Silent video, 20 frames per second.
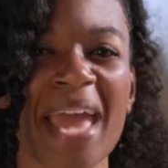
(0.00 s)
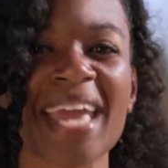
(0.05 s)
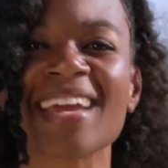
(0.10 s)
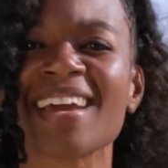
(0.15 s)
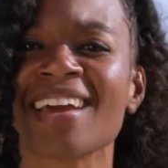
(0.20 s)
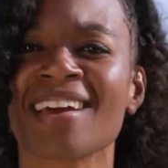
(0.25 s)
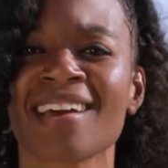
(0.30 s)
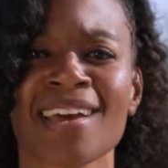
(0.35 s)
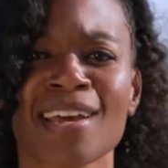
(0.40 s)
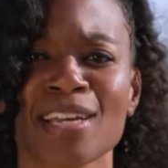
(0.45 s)

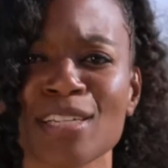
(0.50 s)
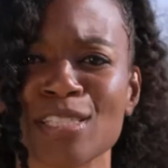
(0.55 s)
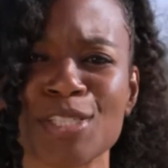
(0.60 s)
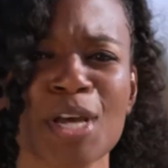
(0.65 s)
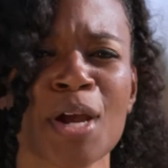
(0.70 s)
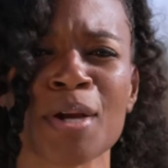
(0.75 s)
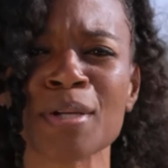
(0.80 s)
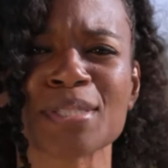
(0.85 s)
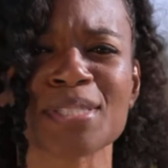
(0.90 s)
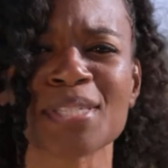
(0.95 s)
make
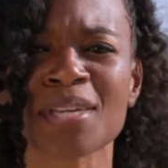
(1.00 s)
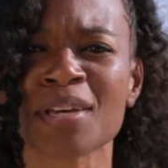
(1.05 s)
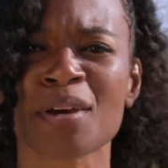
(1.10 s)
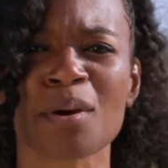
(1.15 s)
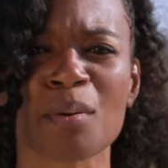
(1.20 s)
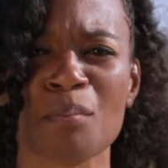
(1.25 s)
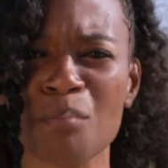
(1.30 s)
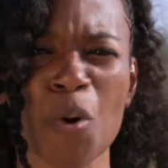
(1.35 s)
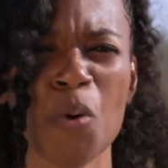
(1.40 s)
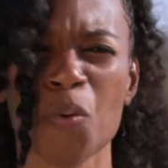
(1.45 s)
dirt
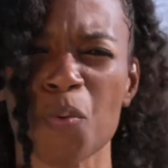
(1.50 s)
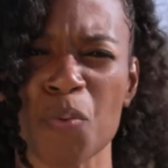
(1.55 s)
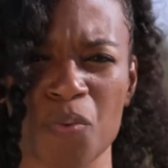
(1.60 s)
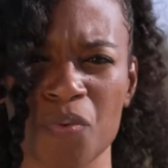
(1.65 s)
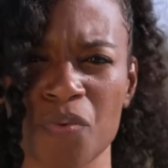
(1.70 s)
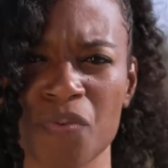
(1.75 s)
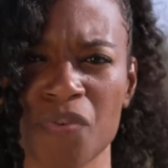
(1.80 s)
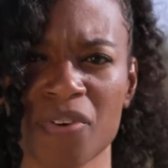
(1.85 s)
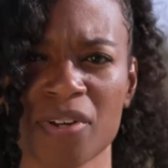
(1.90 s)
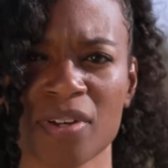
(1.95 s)

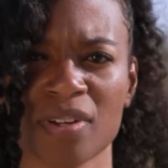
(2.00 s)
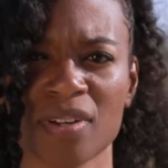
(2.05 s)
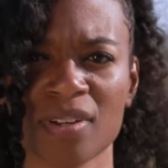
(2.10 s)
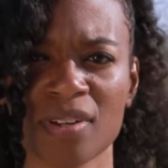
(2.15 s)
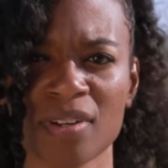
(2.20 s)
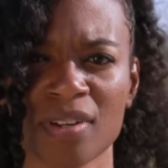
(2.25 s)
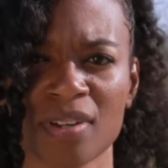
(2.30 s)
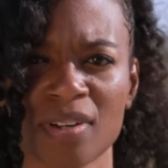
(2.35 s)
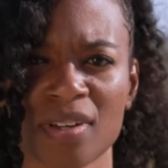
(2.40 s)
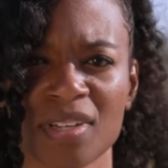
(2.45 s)
move.
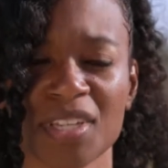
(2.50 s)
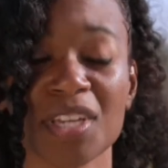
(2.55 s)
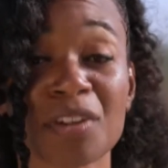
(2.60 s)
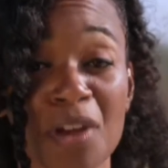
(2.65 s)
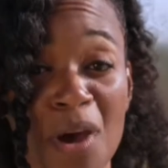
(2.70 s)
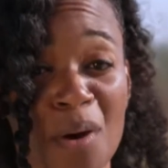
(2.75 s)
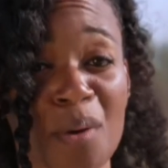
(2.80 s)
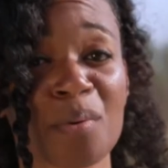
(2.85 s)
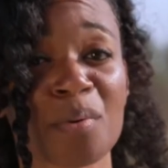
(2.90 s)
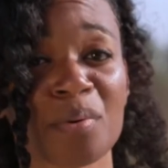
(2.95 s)

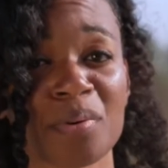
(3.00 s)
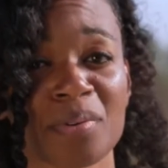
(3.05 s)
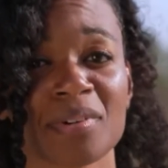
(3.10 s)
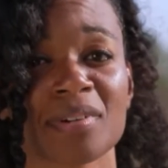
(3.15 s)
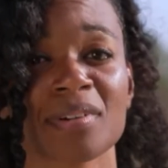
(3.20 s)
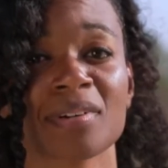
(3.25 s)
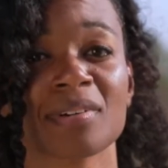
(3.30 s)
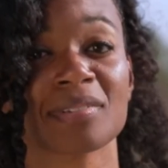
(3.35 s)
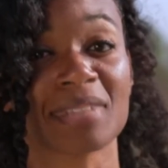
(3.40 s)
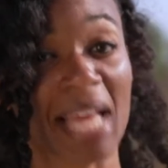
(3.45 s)
You know,
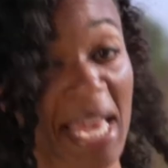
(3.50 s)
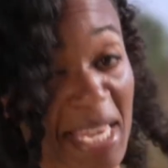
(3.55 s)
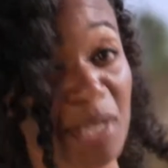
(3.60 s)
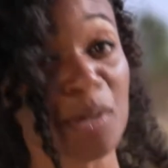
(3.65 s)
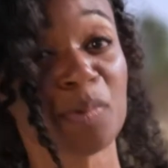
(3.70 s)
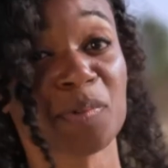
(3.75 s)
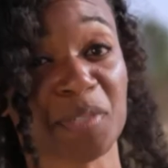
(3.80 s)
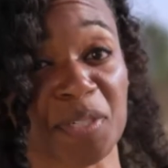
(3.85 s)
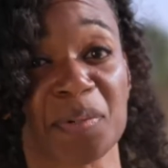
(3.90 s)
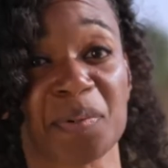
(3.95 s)

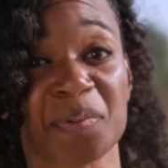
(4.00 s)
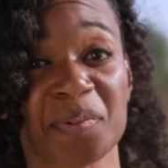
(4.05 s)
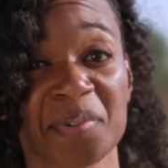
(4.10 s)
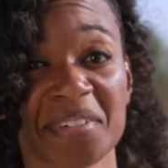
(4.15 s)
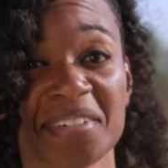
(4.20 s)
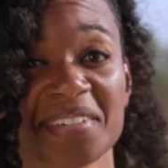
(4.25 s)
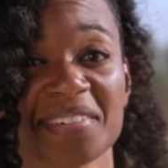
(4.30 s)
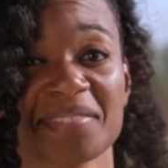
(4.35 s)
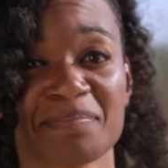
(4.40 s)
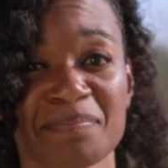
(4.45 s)
like you do.
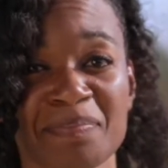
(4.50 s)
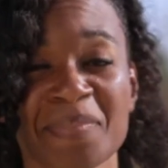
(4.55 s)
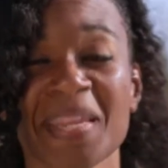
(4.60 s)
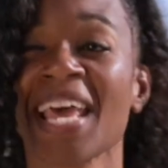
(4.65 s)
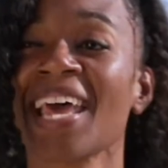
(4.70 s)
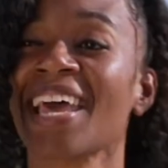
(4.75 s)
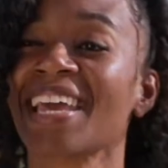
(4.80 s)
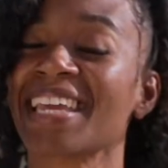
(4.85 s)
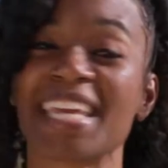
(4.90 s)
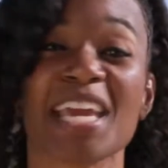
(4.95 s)

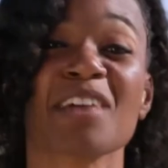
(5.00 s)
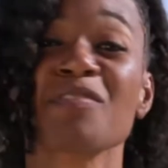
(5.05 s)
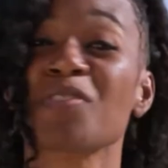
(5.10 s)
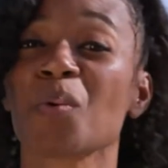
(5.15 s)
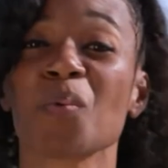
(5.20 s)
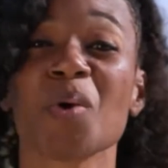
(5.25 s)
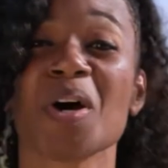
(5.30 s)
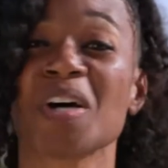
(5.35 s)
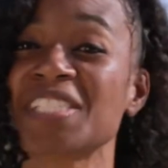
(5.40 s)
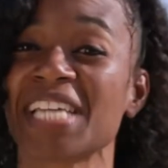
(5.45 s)

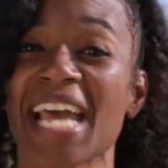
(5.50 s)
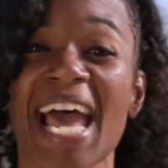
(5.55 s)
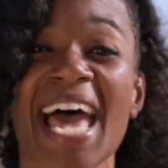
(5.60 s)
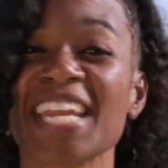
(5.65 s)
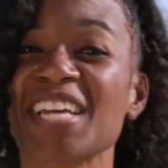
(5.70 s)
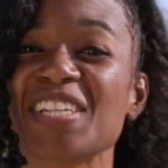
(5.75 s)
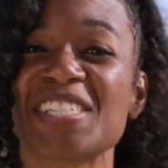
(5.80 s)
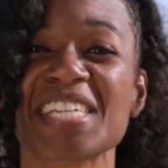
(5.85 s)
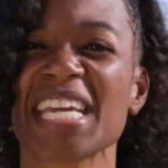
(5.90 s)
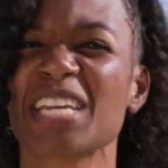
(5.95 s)
Give the world your
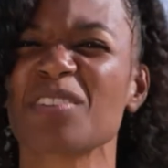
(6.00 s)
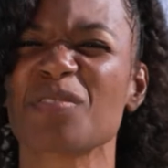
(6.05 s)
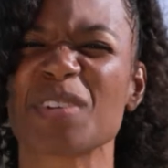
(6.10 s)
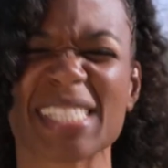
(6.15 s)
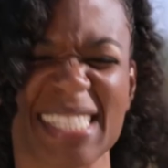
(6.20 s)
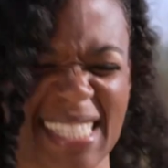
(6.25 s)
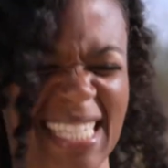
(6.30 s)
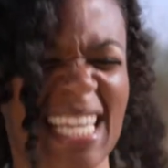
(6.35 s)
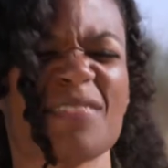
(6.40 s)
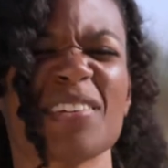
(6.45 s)
energy and
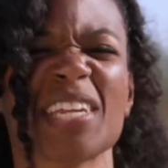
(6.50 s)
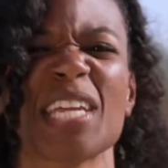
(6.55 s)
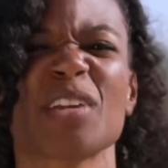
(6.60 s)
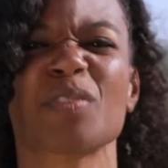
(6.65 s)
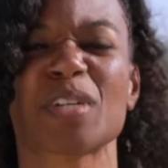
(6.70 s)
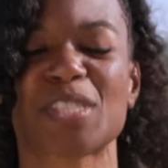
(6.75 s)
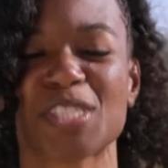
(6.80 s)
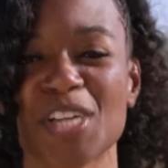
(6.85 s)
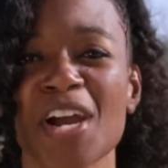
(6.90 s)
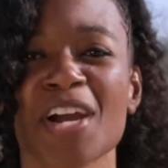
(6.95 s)
receive it
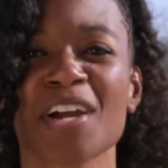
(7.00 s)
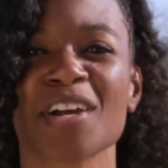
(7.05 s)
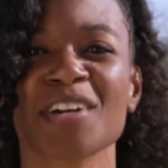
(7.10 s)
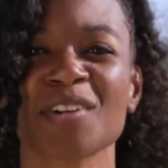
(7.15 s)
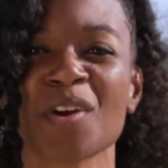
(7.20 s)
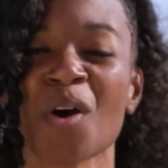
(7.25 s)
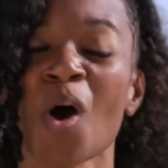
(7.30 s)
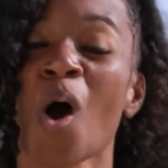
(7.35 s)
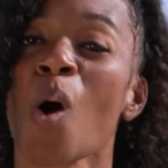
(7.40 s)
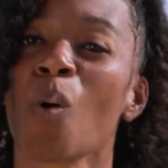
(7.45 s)
in
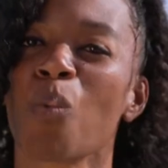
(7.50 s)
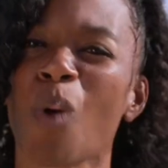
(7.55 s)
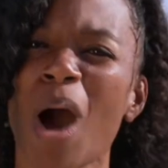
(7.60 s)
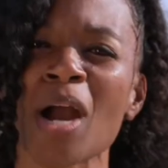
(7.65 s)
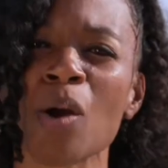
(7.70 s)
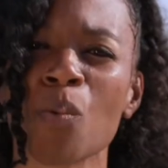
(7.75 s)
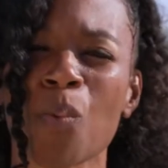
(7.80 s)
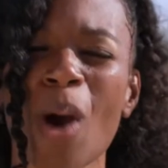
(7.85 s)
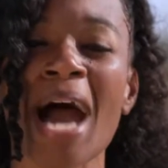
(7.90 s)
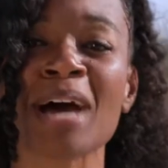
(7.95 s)
return.
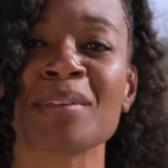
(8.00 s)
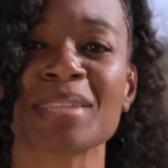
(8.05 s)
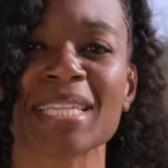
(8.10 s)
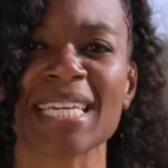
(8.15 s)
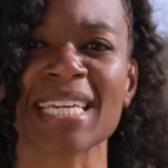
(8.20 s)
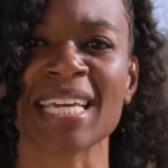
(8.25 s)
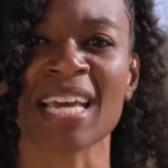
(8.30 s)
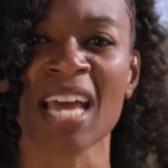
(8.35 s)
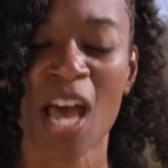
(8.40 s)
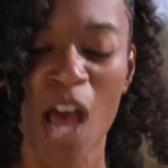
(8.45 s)
Walk
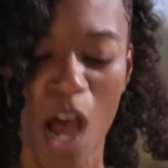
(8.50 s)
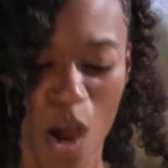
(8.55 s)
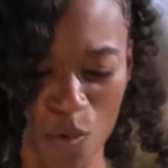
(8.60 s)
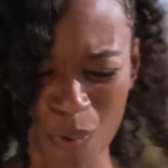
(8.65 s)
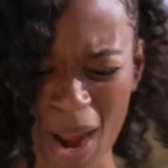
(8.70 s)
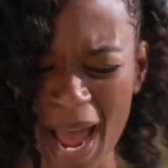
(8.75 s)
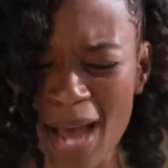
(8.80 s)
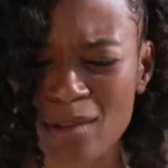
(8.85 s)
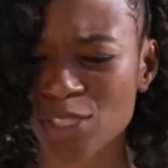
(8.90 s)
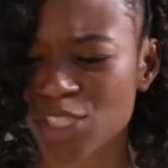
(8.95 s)
wildly
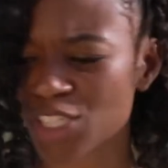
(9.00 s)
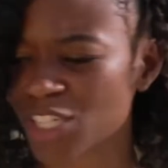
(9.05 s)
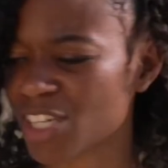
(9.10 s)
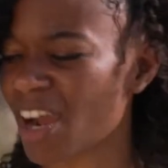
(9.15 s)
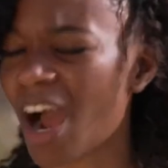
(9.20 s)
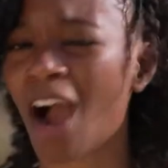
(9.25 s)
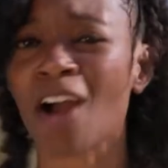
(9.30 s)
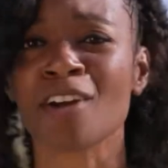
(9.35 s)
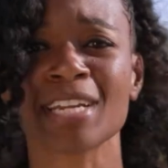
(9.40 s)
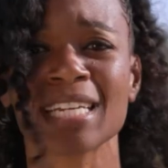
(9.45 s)
around your
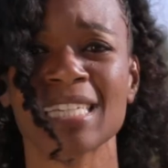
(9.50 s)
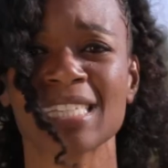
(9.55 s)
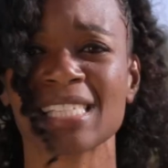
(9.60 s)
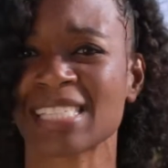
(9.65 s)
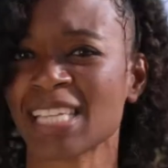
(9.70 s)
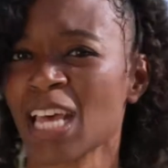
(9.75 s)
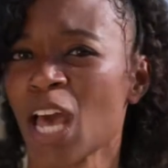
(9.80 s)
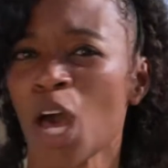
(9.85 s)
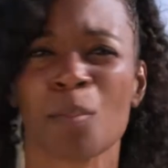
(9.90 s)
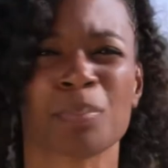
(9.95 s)

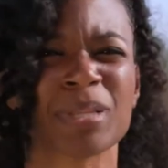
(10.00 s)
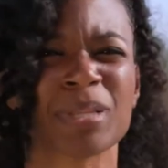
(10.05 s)
gardens,